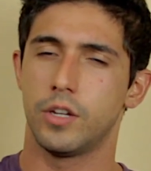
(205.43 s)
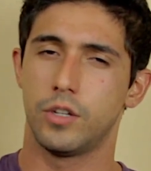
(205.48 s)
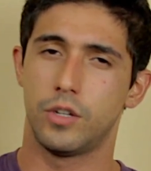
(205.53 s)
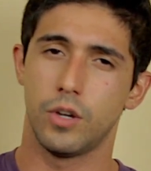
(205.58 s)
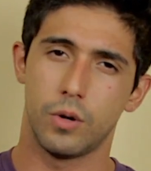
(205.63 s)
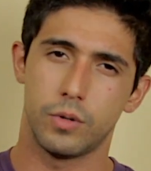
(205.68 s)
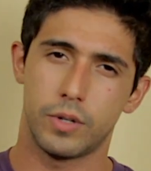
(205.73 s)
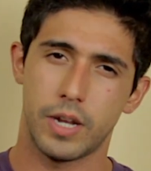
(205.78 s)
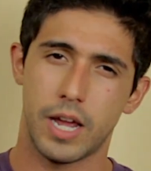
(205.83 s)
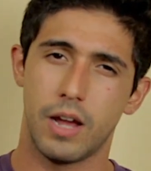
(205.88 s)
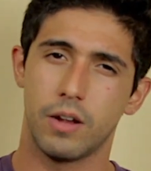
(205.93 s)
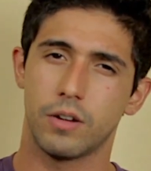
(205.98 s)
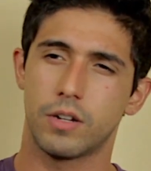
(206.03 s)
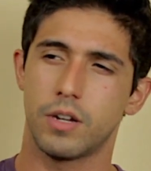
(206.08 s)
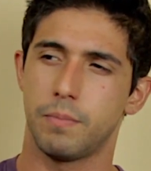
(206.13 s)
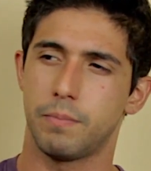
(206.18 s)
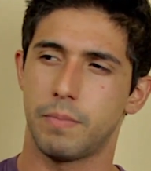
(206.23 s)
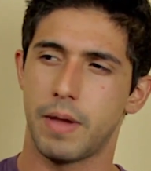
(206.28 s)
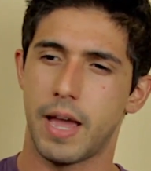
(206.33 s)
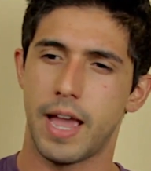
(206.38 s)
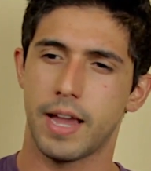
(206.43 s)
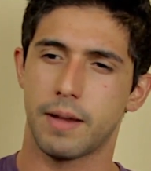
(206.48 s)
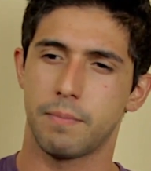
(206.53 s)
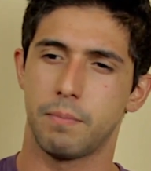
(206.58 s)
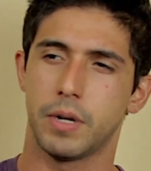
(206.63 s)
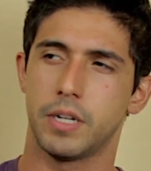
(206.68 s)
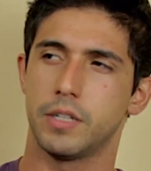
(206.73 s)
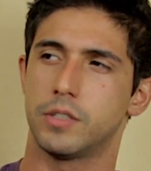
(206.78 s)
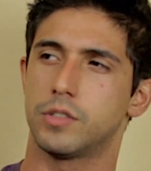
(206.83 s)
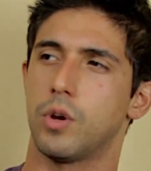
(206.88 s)
go down, come back,
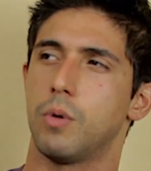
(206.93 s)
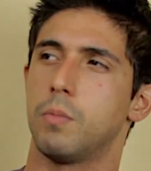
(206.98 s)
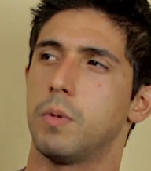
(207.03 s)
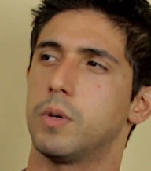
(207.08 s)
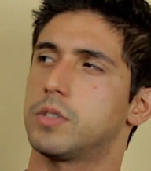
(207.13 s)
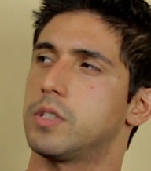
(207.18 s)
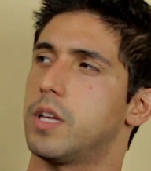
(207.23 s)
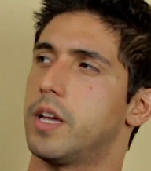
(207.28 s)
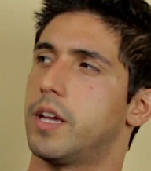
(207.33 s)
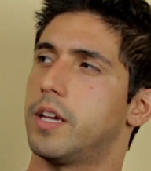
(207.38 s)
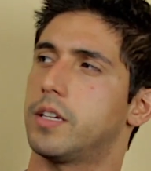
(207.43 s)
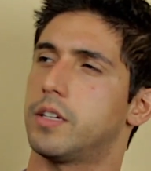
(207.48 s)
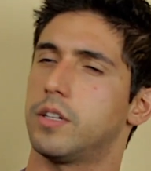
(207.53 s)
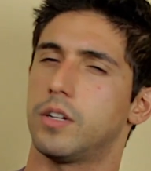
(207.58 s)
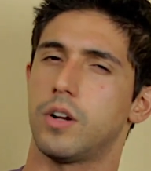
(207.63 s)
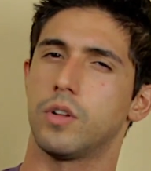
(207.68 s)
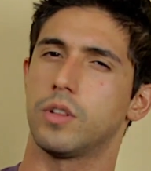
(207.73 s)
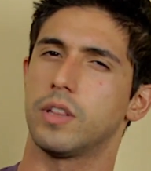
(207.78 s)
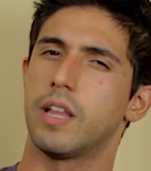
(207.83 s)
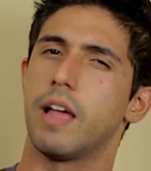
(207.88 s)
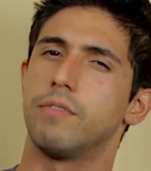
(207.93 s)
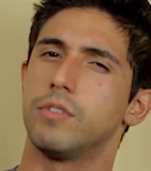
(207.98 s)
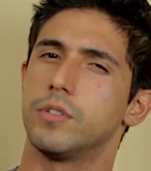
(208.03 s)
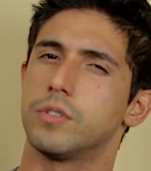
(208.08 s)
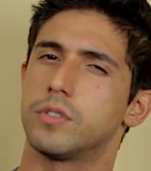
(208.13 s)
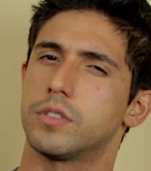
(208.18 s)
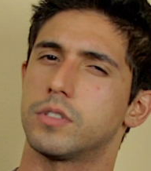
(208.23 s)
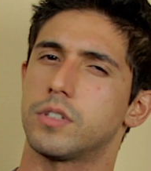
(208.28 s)
but it's almost like, you know, levels.